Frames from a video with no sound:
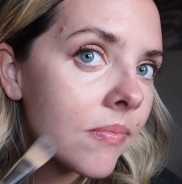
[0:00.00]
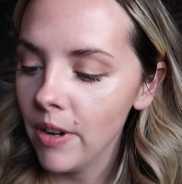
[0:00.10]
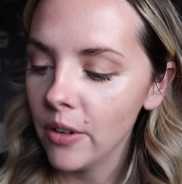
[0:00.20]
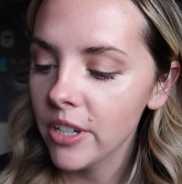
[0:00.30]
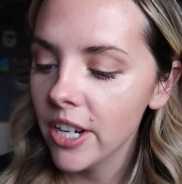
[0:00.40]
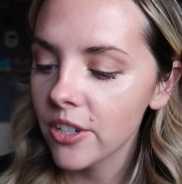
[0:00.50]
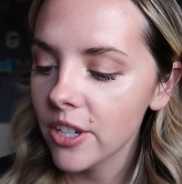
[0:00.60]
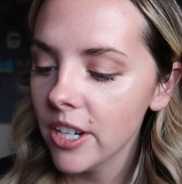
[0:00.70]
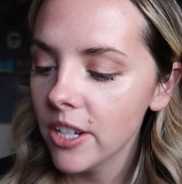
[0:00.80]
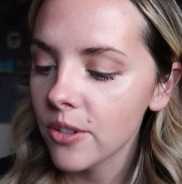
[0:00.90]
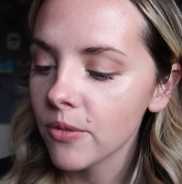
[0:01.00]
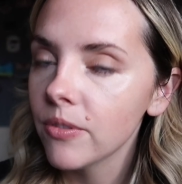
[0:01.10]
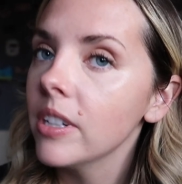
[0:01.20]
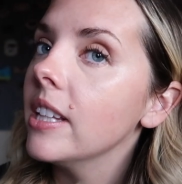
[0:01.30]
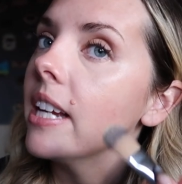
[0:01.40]
Foundation is
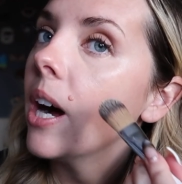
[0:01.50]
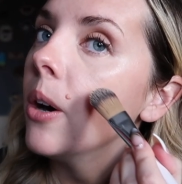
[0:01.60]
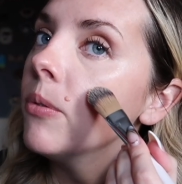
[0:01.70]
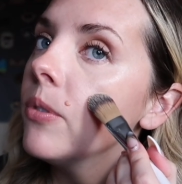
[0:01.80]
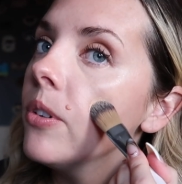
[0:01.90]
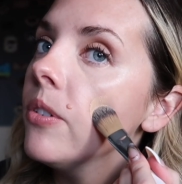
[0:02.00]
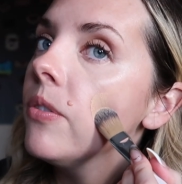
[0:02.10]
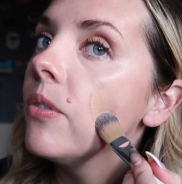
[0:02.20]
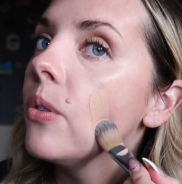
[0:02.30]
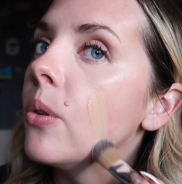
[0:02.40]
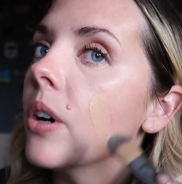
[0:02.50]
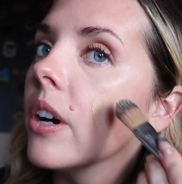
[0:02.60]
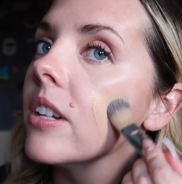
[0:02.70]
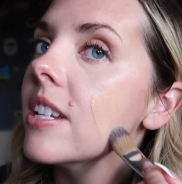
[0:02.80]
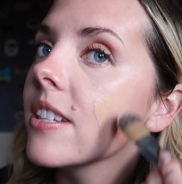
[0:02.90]
really helpful
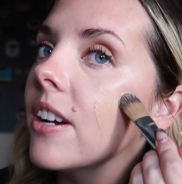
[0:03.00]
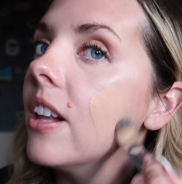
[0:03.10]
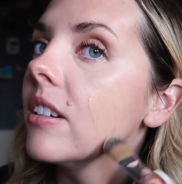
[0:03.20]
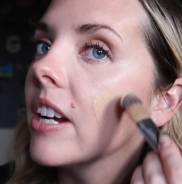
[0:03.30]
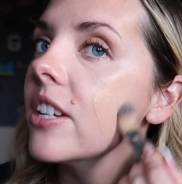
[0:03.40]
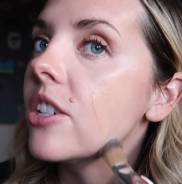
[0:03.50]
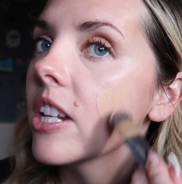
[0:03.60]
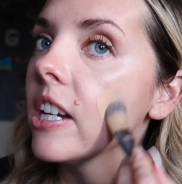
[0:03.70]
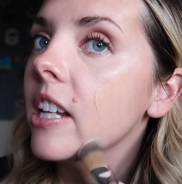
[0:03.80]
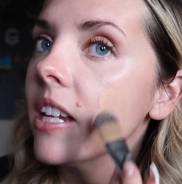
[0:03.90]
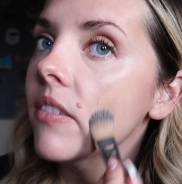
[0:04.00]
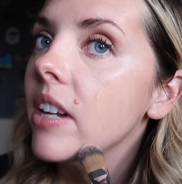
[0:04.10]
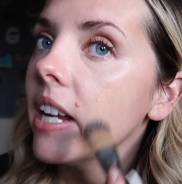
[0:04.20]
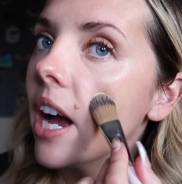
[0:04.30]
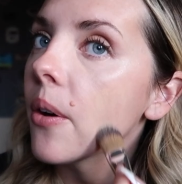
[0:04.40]
for discoloration and
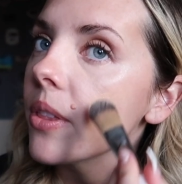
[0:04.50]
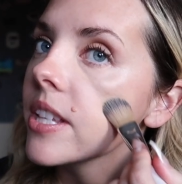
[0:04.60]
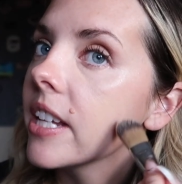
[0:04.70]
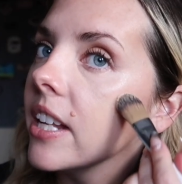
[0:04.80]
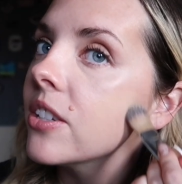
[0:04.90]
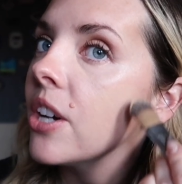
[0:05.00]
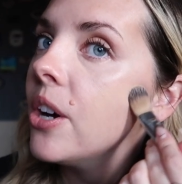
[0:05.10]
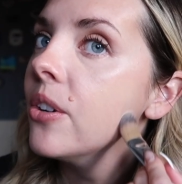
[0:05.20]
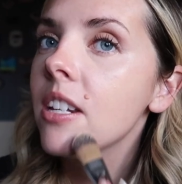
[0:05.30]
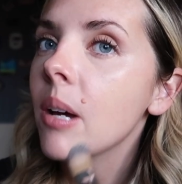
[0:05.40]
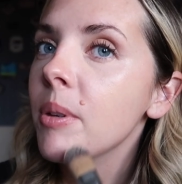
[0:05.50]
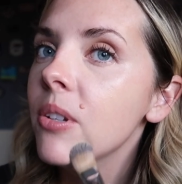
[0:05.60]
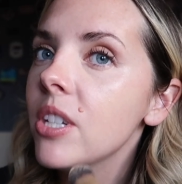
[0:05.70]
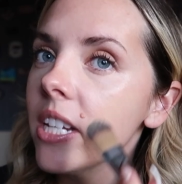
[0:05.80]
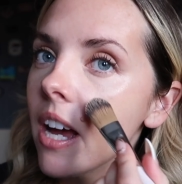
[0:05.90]
evening out the skin tone. The
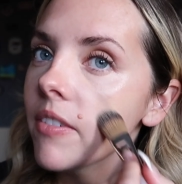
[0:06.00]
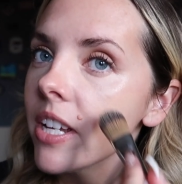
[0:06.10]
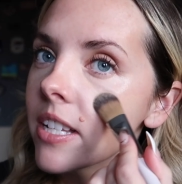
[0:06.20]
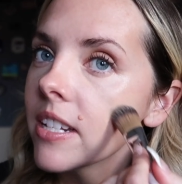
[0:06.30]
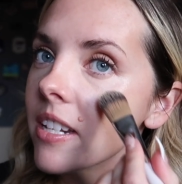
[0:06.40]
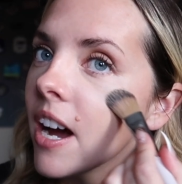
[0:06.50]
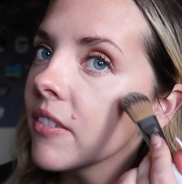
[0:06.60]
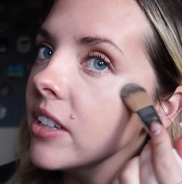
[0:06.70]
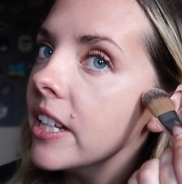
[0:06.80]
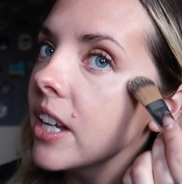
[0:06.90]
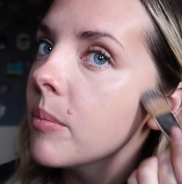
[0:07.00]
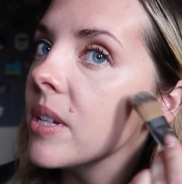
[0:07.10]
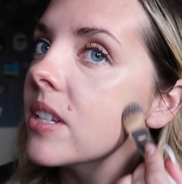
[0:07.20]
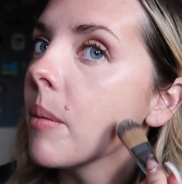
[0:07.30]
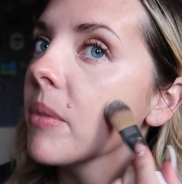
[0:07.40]
WTF is not really going to be
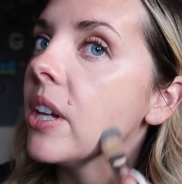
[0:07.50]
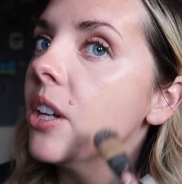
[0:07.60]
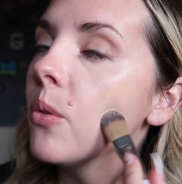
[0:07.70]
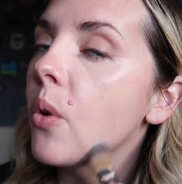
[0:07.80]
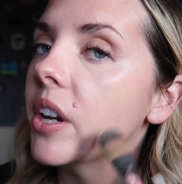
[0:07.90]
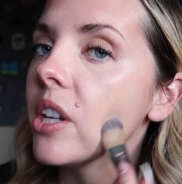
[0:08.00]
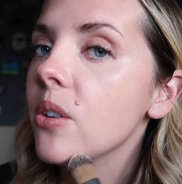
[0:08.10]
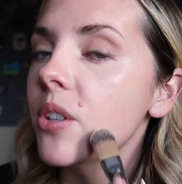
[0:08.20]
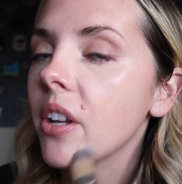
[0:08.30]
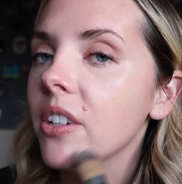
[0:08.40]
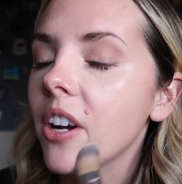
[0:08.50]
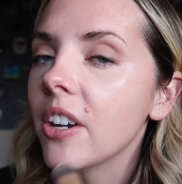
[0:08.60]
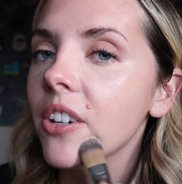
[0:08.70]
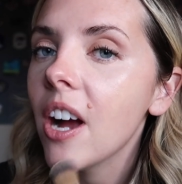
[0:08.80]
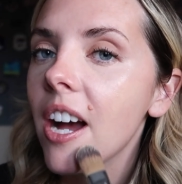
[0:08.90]
something you'd want to use on your
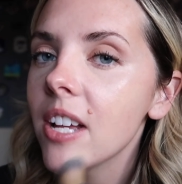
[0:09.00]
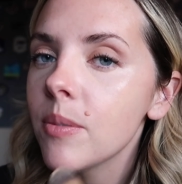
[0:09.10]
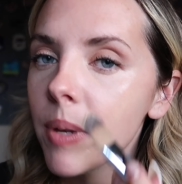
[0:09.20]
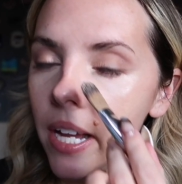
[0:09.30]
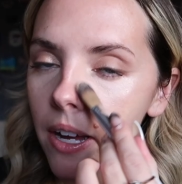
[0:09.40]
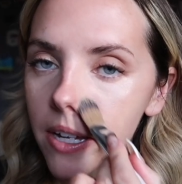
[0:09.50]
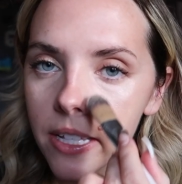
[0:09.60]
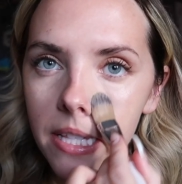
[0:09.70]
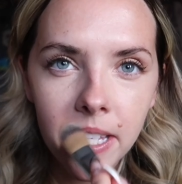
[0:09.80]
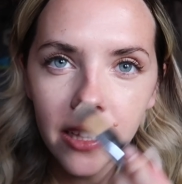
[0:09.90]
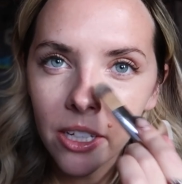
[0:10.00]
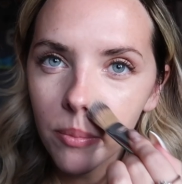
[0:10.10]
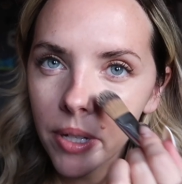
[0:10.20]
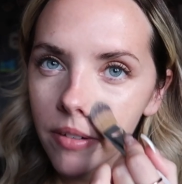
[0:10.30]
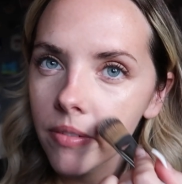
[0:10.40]
under eyes because it has a little
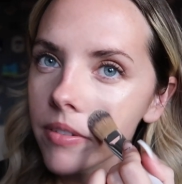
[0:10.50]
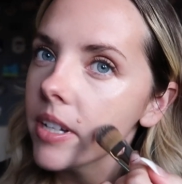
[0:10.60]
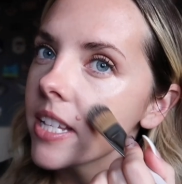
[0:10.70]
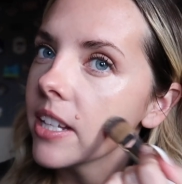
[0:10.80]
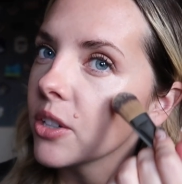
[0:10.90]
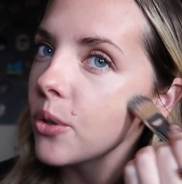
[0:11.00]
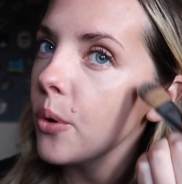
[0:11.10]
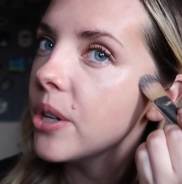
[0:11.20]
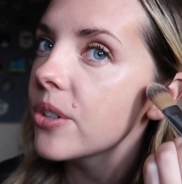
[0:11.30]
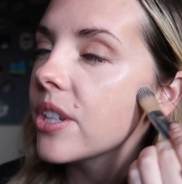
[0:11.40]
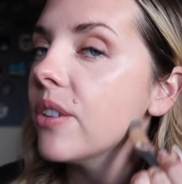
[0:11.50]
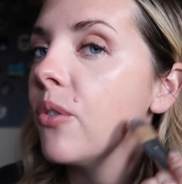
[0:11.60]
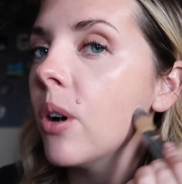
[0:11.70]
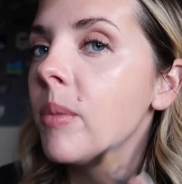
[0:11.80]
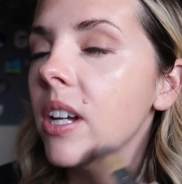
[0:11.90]
bit of essential oils in the
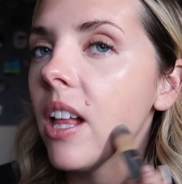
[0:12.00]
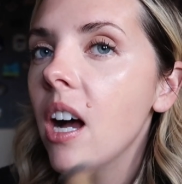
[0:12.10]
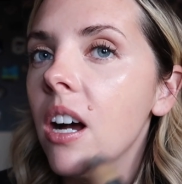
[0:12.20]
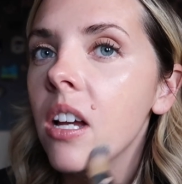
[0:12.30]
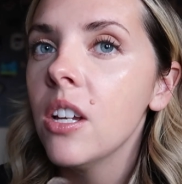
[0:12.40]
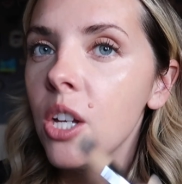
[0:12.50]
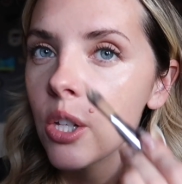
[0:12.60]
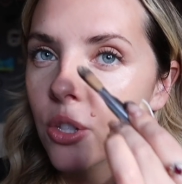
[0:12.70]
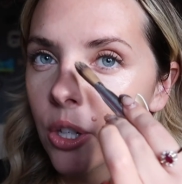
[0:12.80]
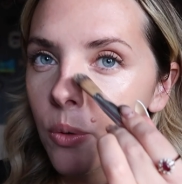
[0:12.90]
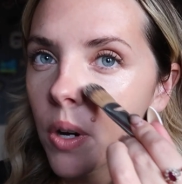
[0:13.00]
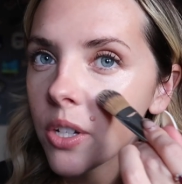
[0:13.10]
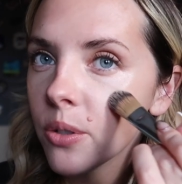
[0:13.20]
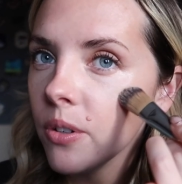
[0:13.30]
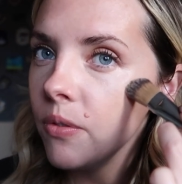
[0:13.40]
formula, so you want
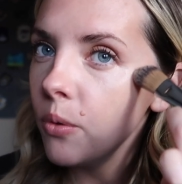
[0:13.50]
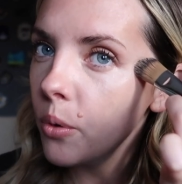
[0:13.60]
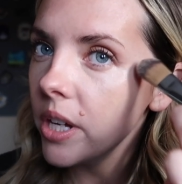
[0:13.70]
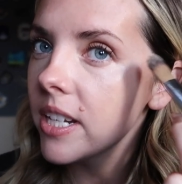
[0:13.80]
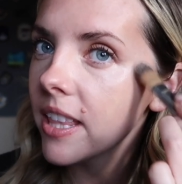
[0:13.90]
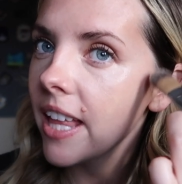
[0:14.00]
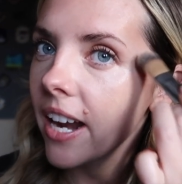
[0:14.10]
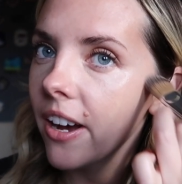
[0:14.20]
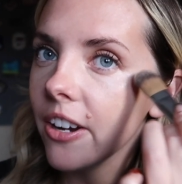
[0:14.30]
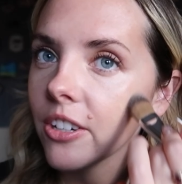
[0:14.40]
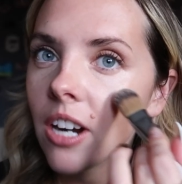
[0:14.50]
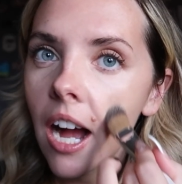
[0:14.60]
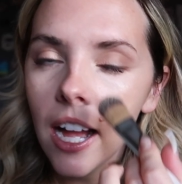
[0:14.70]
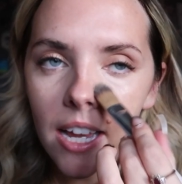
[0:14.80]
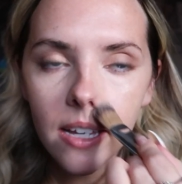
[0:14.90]
to avoid that under
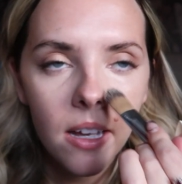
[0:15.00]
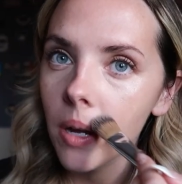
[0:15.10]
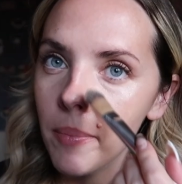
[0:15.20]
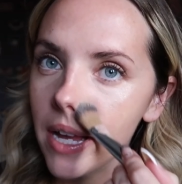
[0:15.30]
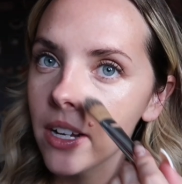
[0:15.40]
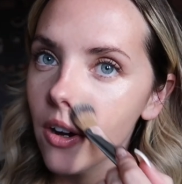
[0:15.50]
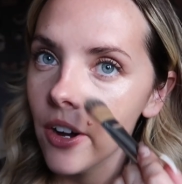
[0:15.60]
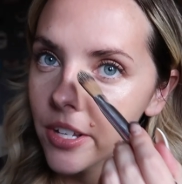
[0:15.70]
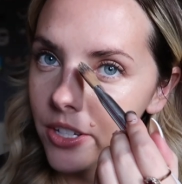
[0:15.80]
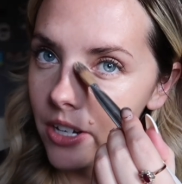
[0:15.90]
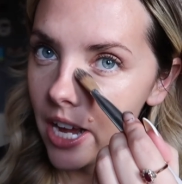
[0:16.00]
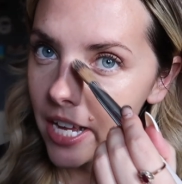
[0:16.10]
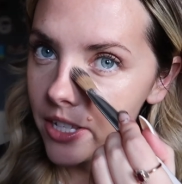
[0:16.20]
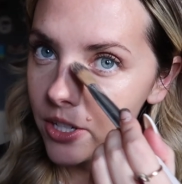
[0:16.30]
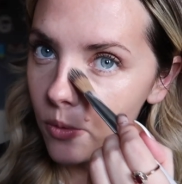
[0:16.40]
eye. It might cause your
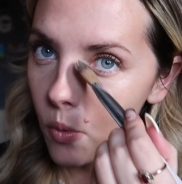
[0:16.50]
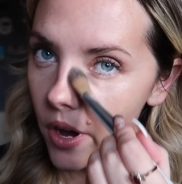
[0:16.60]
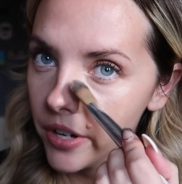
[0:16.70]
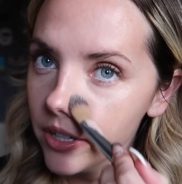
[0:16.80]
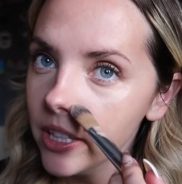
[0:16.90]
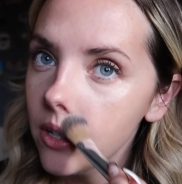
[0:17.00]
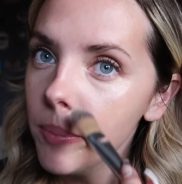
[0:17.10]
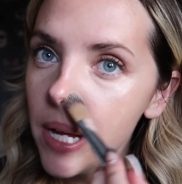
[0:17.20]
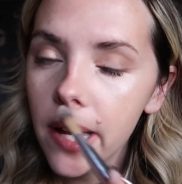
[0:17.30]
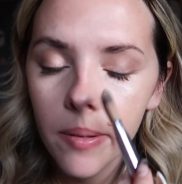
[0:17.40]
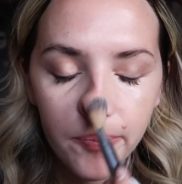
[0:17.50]
eyes to water a little bit.